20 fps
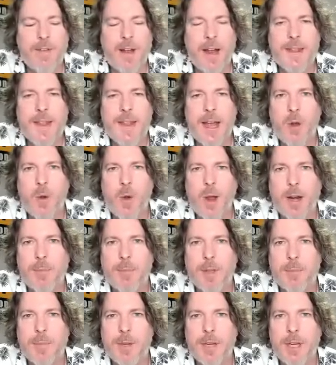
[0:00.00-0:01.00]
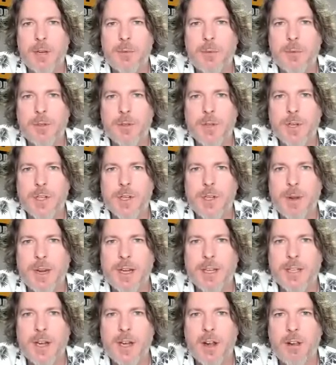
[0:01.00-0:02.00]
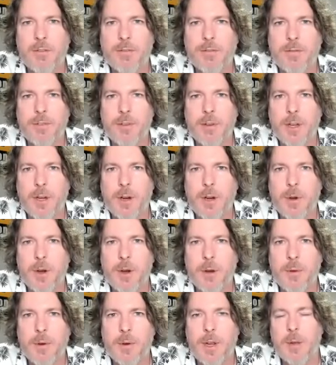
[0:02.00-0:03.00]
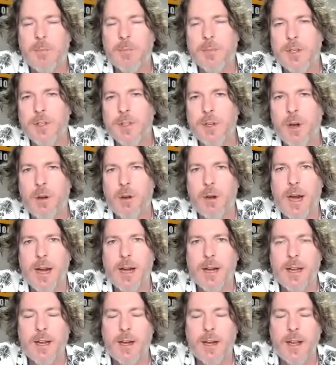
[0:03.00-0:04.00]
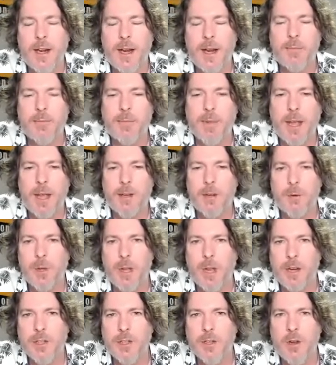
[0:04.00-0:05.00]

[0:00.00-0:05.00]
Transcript: find that quite a bit being a musician myself, when it comes to songwriting, and I do a lot of